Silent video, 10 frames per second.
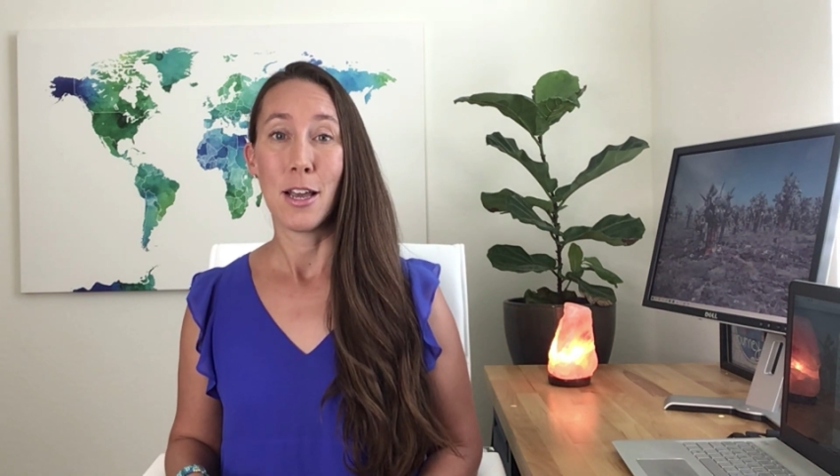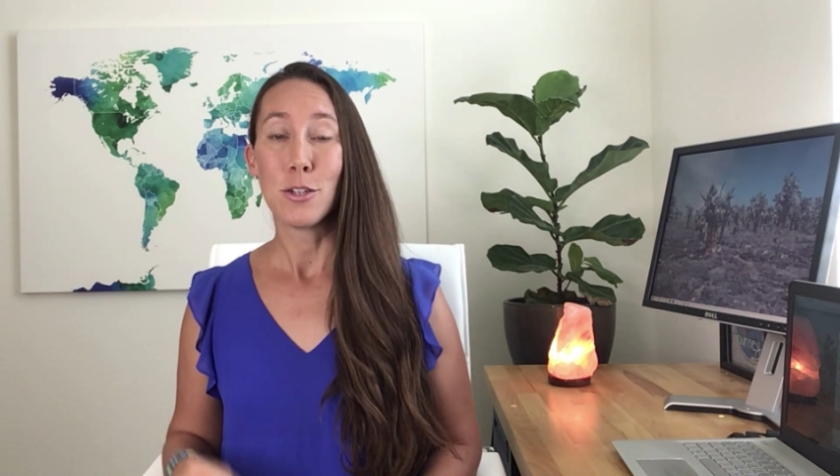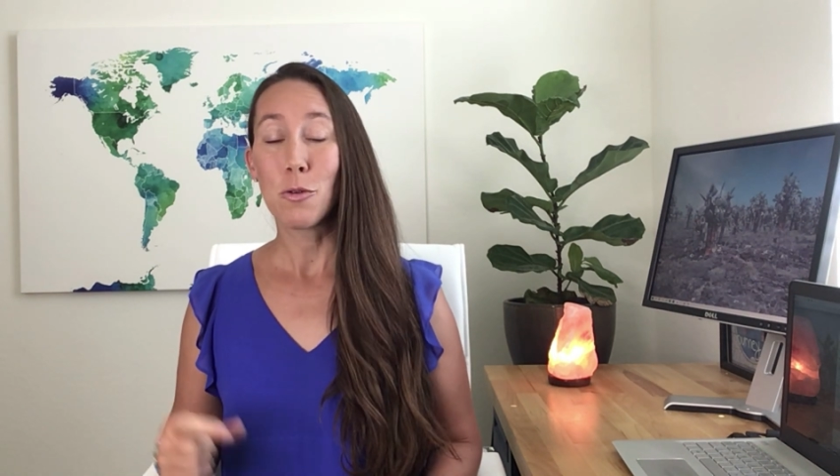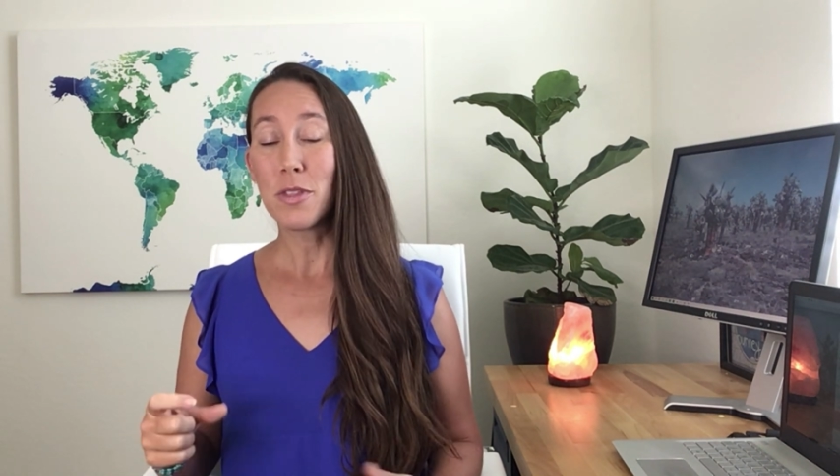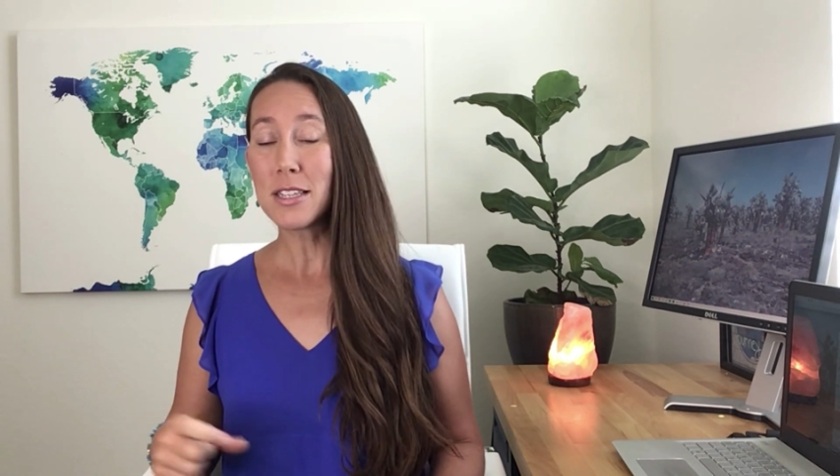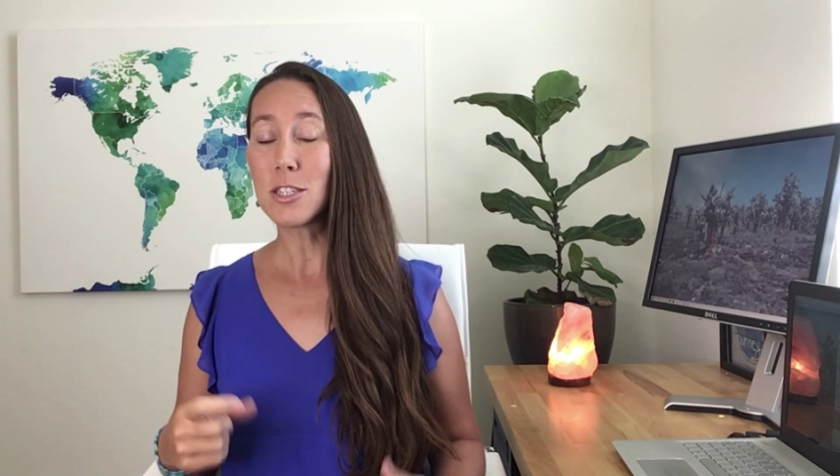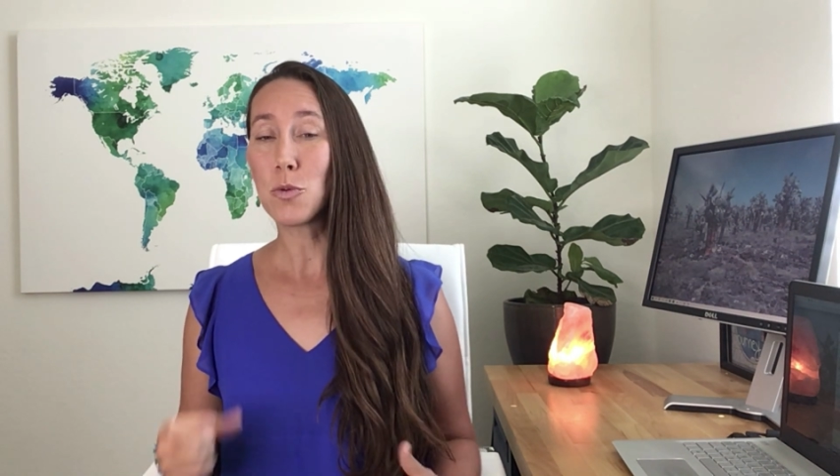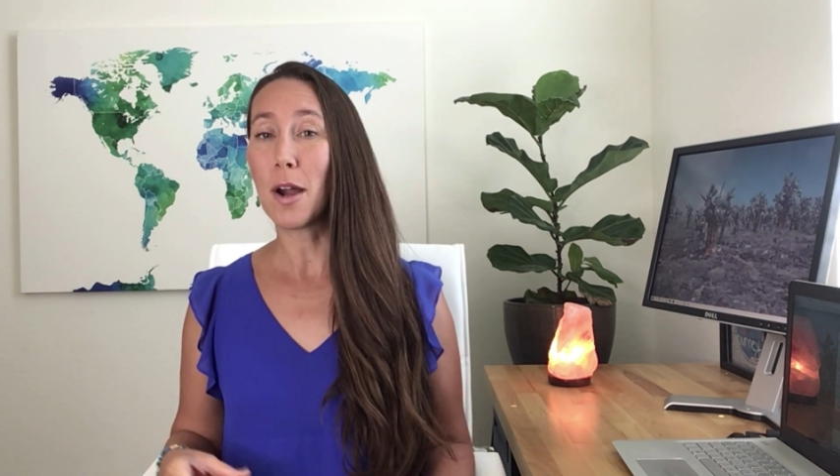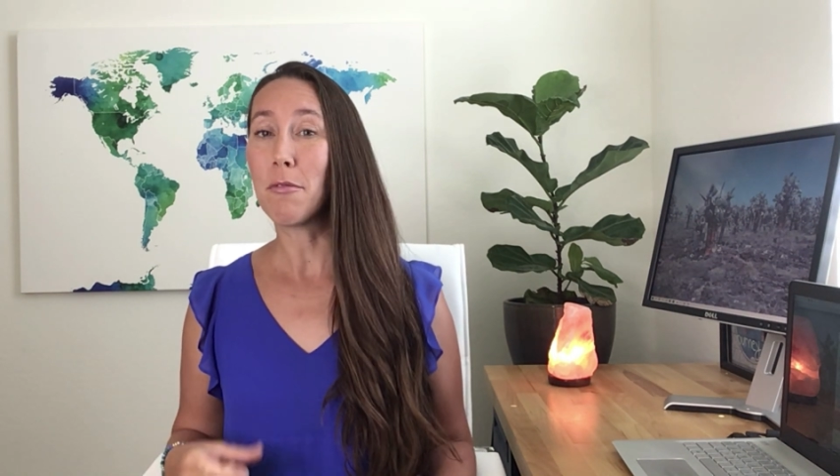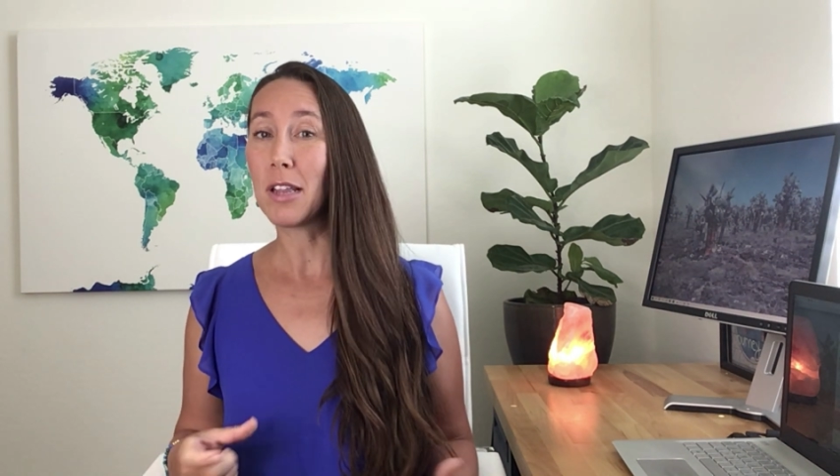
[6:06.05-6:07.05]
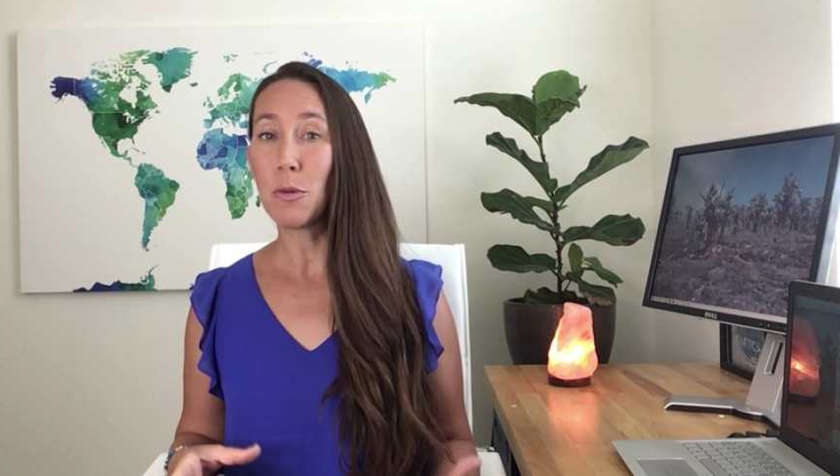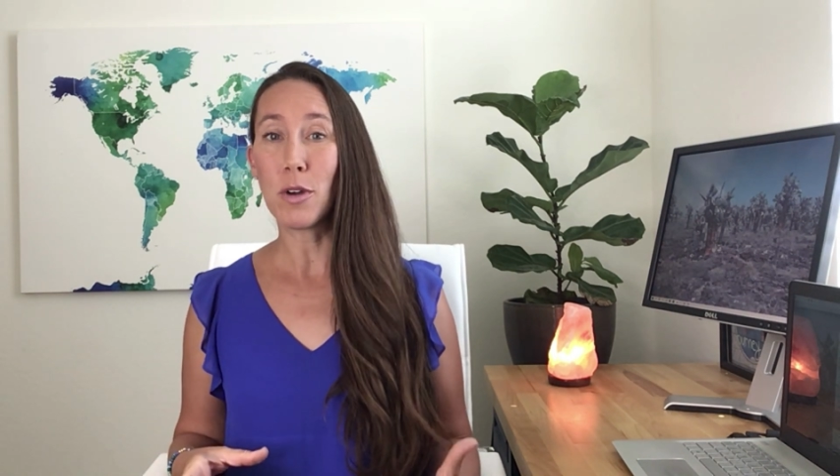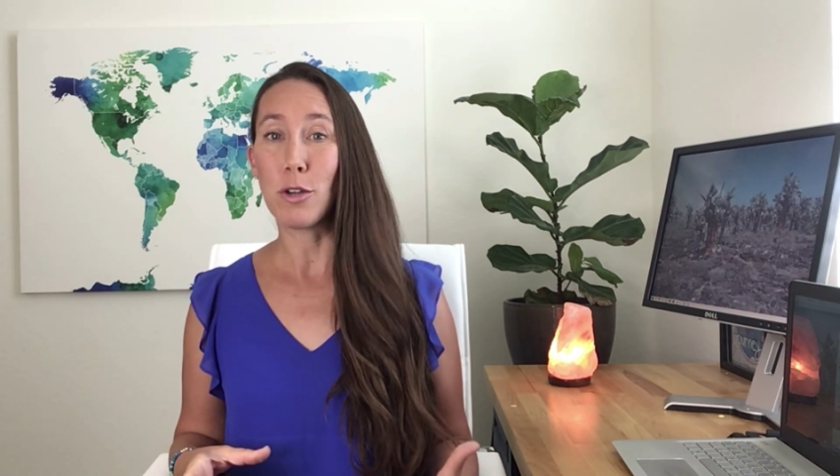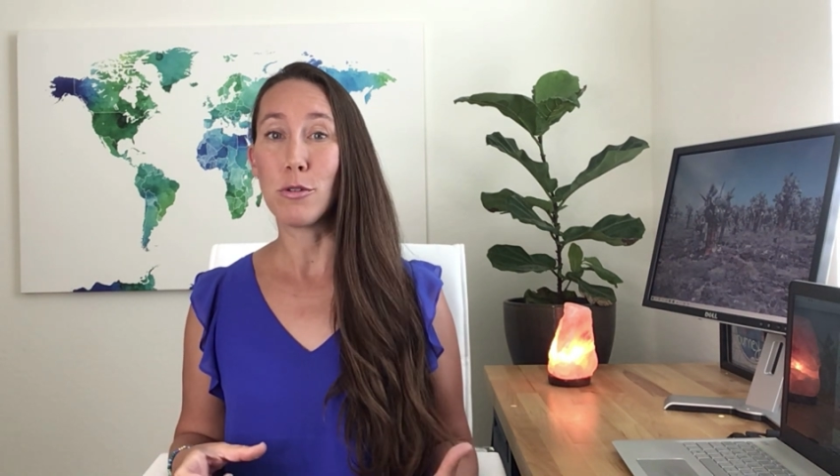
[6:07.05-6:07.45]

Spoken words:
So this is where I really want you